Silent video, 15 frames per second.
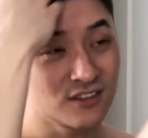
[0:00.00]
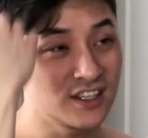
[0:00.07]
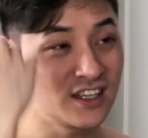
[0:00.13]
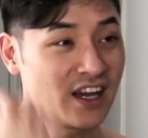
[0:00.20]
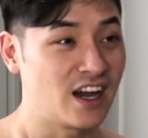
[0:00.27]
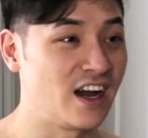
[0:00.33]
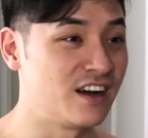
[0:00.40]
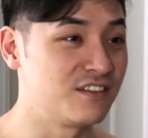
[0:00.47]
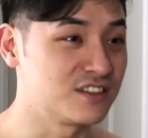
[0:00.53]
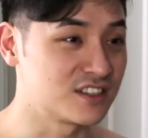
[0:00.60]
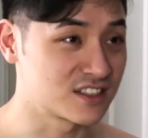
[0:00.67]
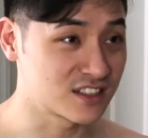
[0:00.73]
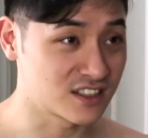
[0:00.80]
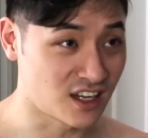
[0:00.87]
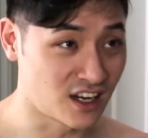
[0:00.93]
really have a
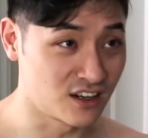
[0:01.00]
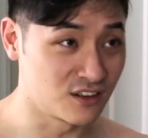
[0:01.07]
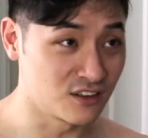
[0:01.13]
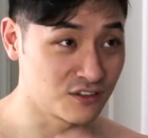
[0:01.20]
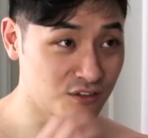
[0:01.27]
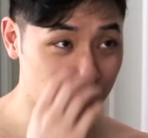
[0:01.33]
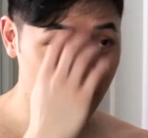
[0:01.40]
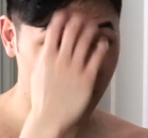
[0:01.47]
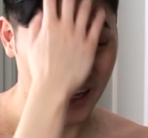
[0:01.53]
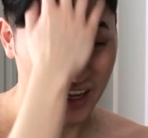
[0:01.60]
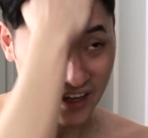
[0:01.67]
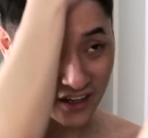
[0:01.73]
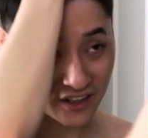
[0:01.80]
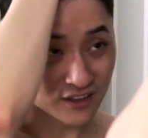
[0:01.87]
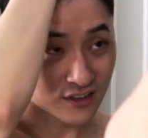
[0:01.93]
style for my
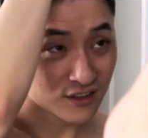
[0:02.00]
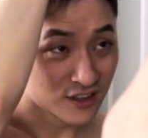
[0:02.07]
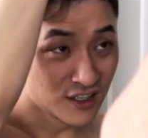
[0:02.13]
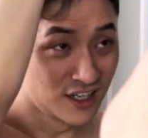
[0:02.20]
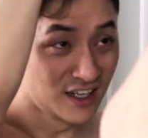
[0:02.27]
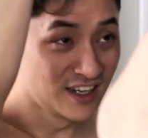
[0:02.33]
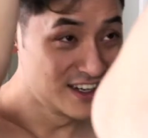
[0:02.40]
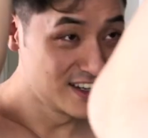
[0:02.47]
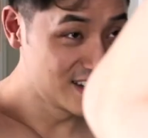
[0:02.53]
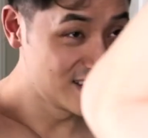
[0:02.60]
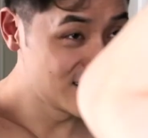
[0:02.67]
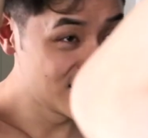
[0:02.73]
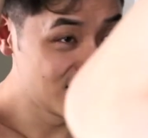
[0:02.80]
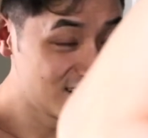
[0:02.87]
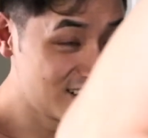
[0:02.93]
hair.
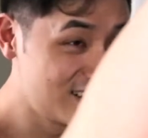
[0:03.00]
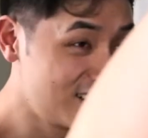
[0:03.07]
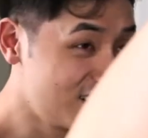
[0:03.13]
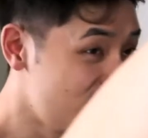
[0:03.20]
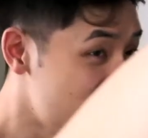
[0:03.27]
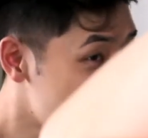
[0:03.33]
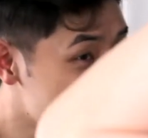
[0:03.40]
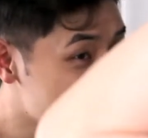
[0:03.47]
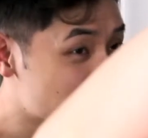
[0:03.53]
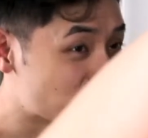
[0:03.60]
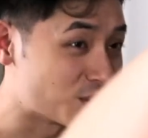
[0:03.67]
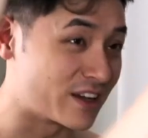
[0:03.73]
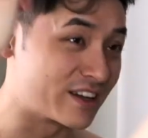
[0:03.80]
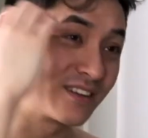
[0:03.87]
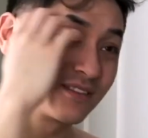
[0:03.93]
So
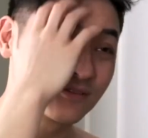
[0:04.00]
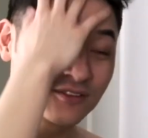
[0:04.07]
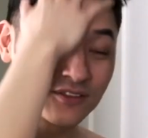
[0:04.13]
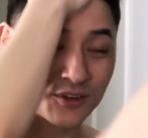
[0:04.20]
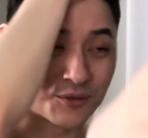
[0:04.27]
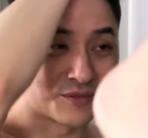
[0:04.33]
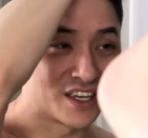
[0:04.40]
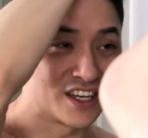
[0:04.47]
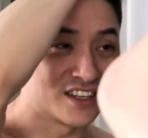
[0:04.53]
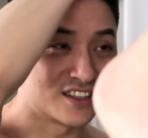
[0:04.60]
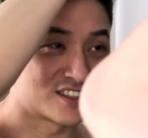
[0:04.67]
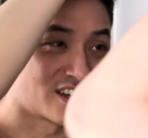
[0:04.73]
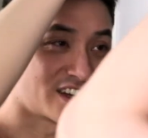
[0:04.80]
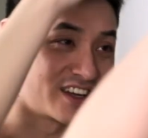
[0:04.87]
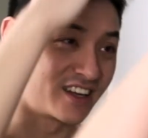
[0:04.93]
like, for me
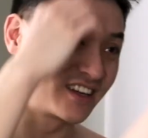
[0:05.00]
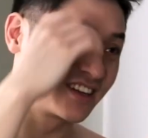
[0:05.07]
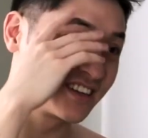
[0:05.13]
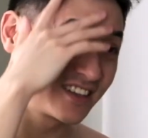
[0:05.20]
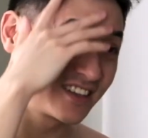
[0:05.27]
it's like,